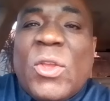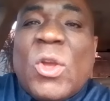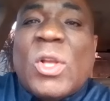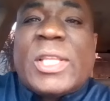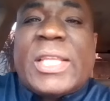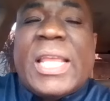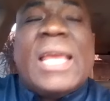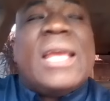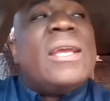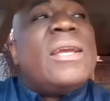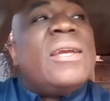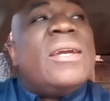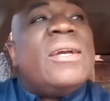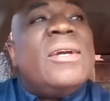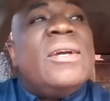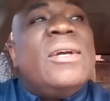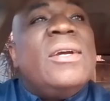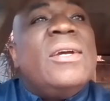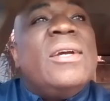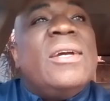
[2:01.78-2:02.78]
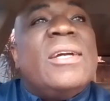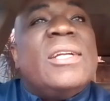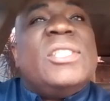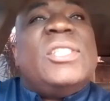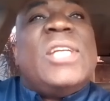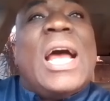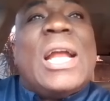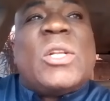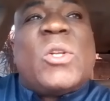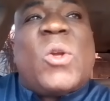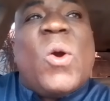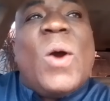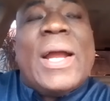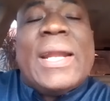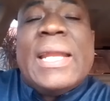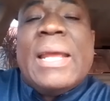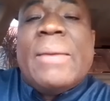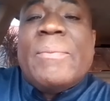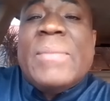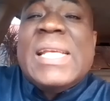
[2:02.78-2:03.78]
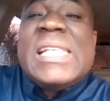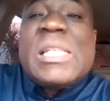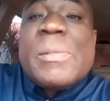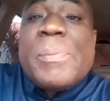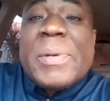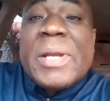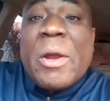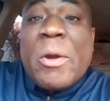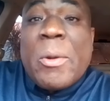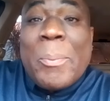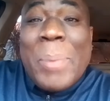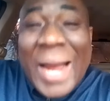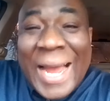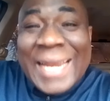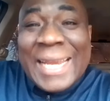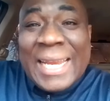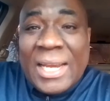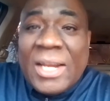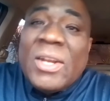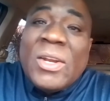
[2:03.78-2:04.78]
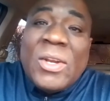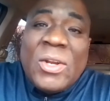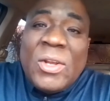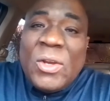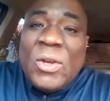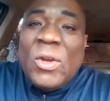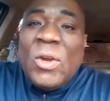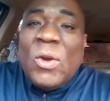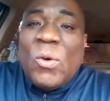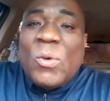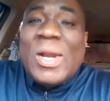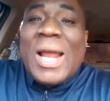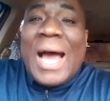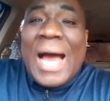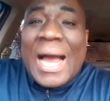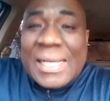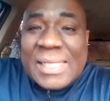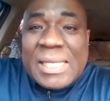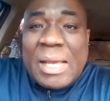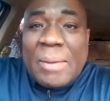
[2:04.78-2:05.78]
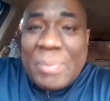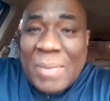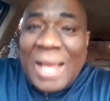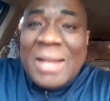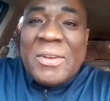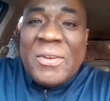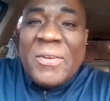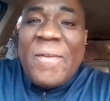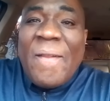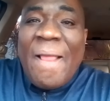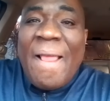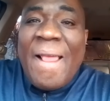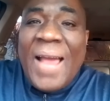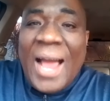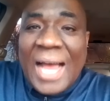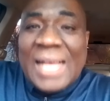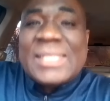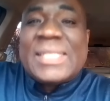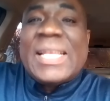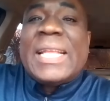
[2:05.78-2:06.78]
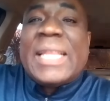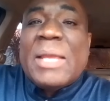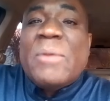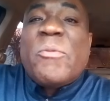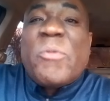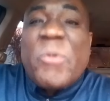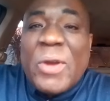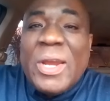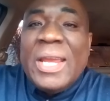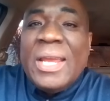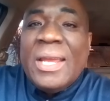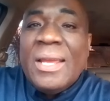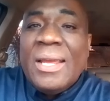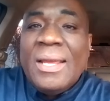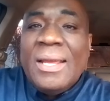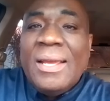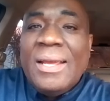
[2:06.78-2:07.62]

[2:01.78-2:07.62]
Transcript: you think JADCO and them disciplinary panel would I accept that and set him free?